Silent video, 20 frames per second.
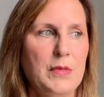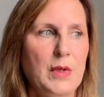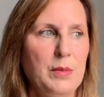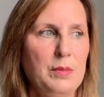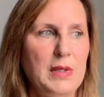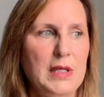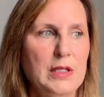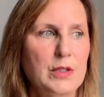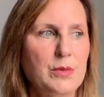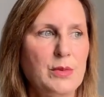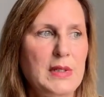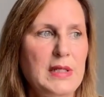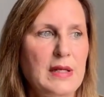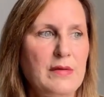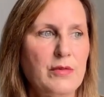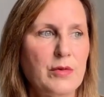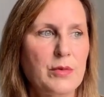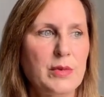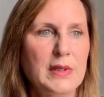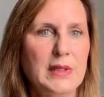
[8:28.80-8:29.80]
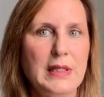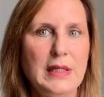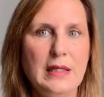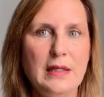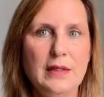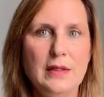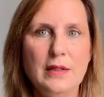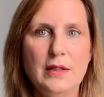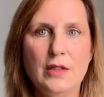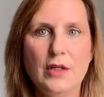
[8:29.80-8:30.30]
because we never really
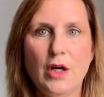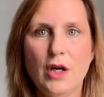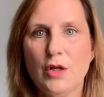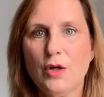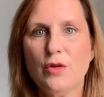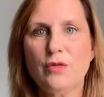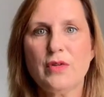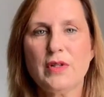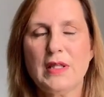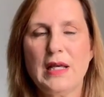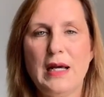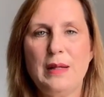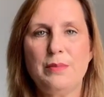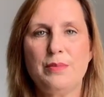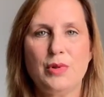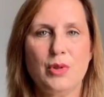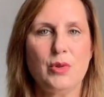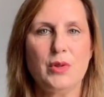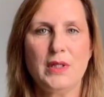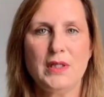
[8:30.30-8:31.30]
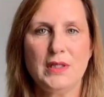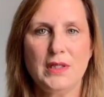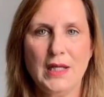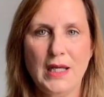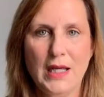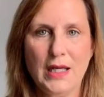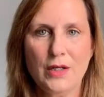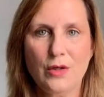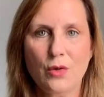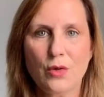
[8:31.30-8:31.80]
got over that broken
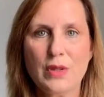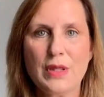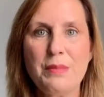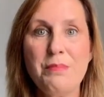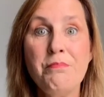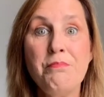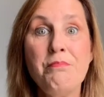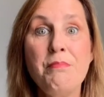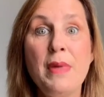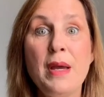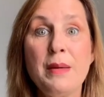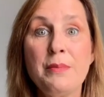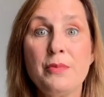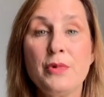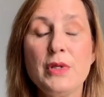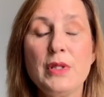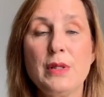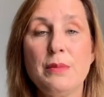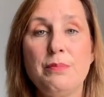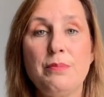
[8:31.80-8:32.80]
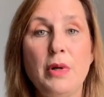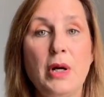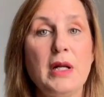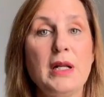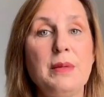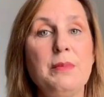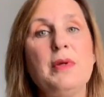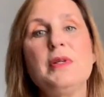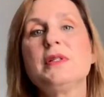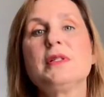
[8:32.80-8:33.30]
leg, or the memory, the body
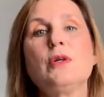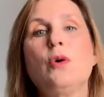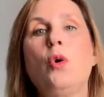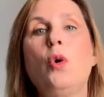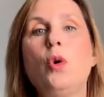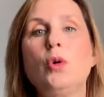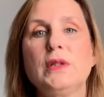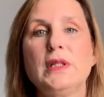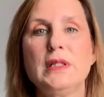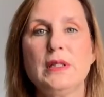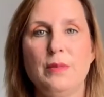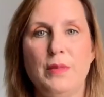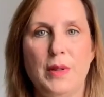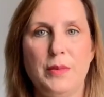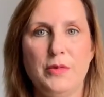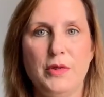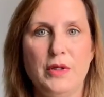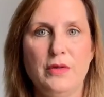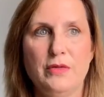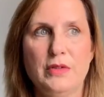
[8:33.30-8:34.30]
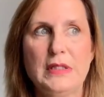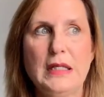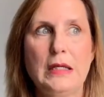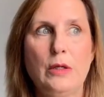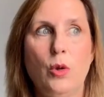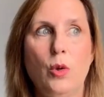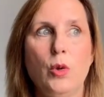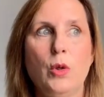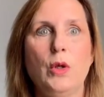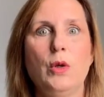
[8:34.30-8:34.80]
is holding the memory of, it's like,
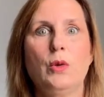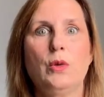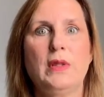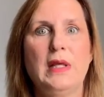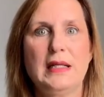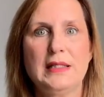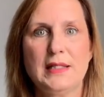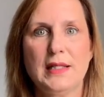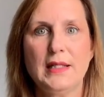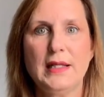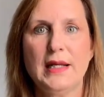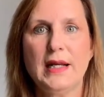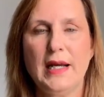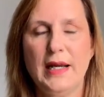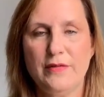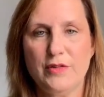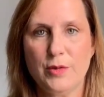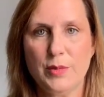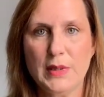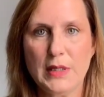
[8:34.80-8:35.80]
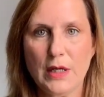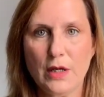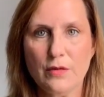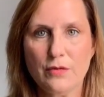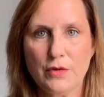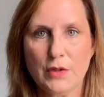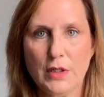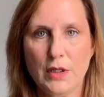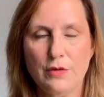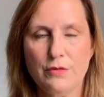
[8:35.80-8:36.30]
oh, that's the leg I have to be
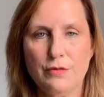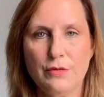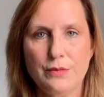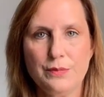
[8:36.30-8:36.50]
careful of.